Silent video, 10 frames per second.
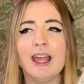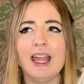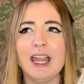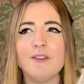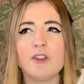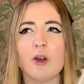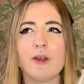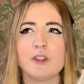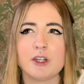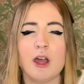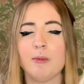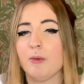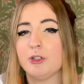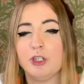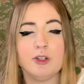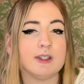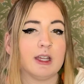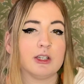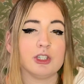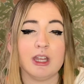Even though at the time I was
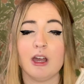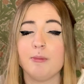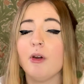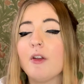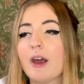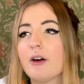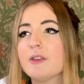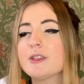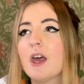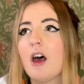using she, her pronouns,